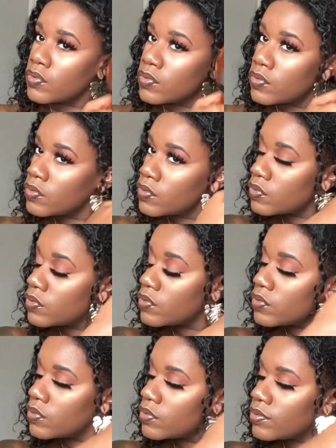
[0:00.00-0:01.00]
I
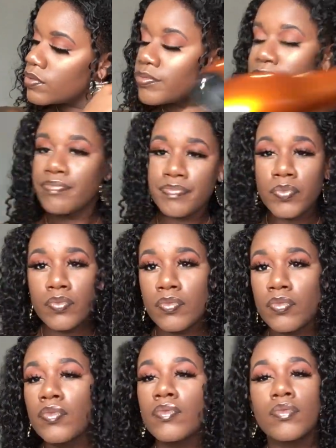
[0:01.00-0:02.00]
still haven't figured out
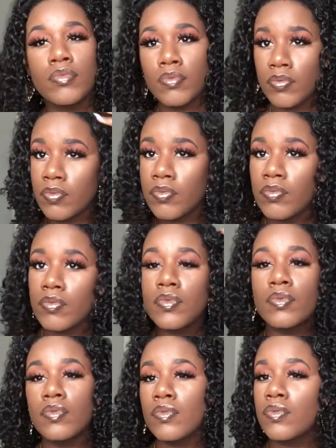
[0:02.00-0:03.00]
a really good night
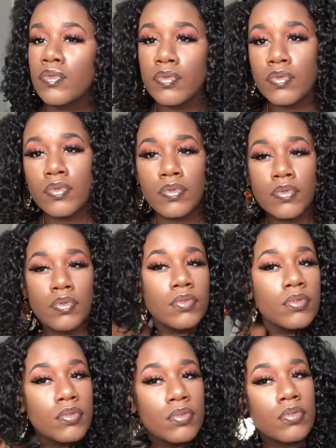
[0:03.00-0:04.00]
routine yet.
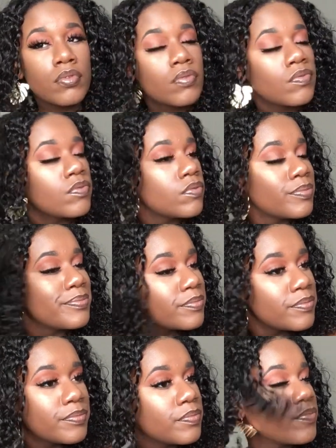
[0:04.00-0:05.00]
I'm still
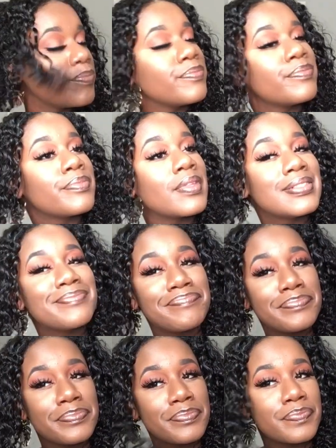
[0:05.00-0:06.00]
experimenting with my
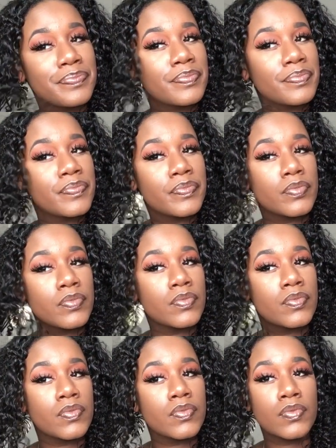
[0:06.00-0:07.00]
night routines. I've
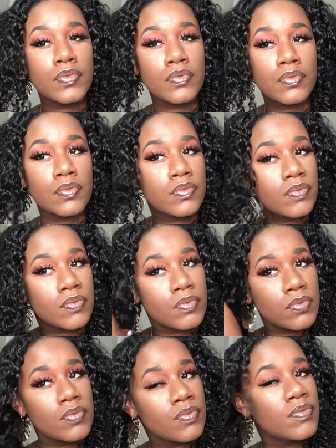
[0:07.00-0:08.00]
tried pineapples,
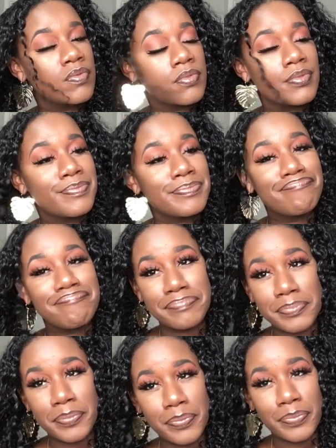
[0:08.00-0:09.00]
I've tried,
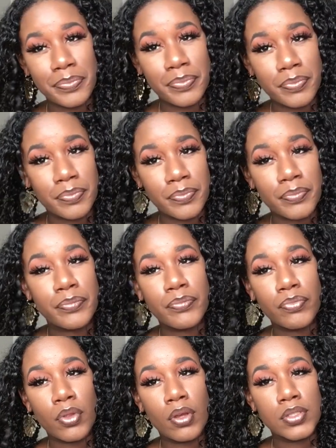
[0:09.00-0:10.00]
the bonnet,
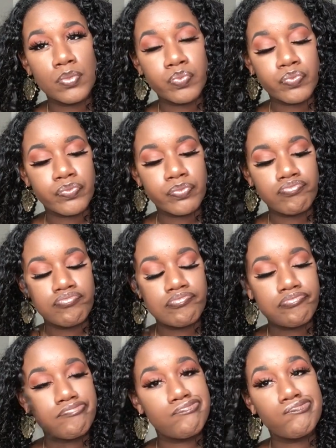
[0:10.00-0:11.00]
and
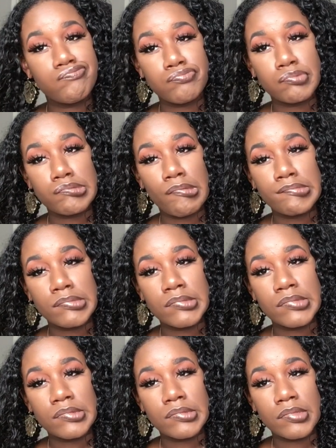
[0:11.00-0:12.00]
all the time,
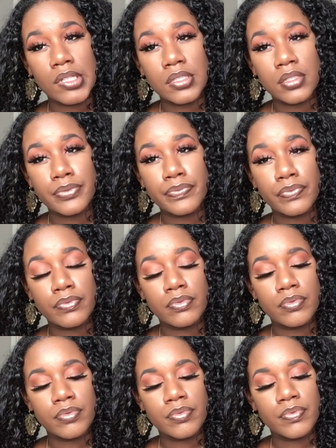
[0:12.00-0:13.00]
like every single time I do
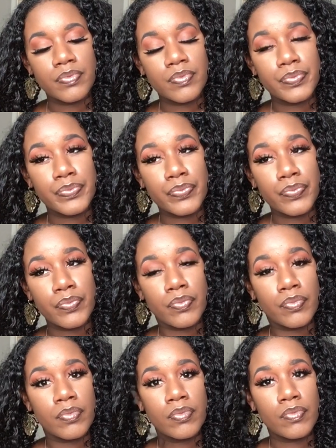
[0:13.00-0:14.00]
any one of
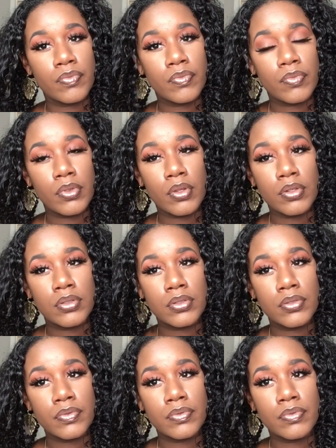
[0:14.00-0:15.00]
those, like doesn't matter what I
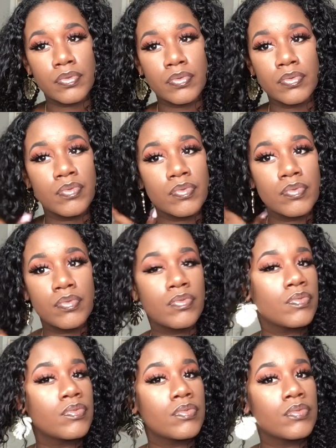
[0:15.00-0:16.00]
do, my hair comes out
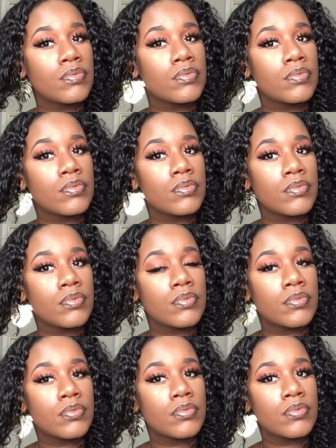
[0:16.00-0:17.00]
a mess the next
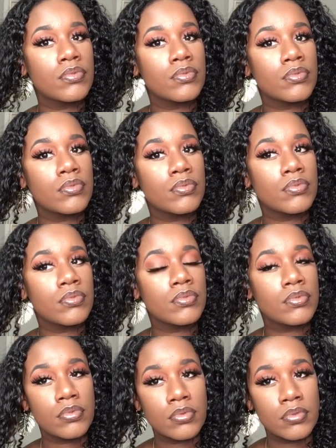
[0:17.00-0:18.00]
day.
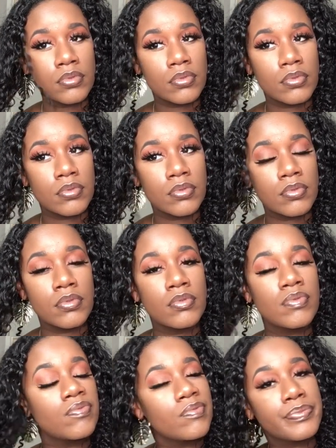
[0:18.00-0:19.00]
So I
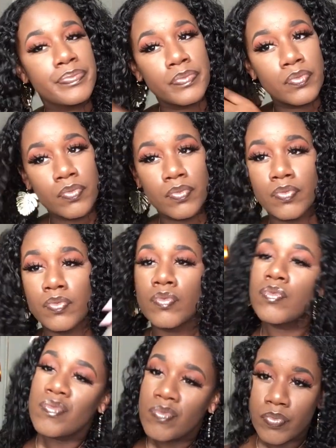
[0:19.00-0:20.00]
just want this braid out to
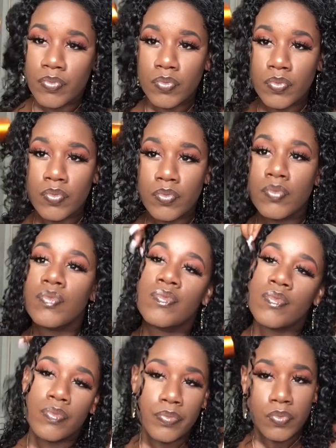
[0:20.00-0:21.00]
last me even just
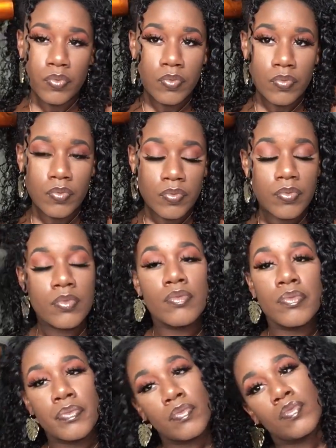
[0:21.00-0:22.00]
maybe like a couple of
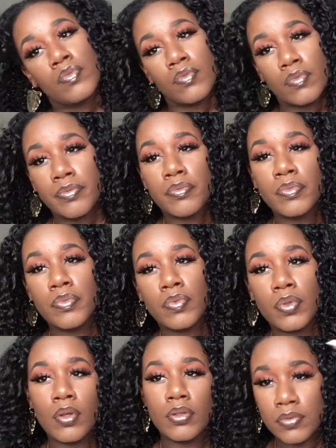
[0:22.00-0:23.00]
days or something like that.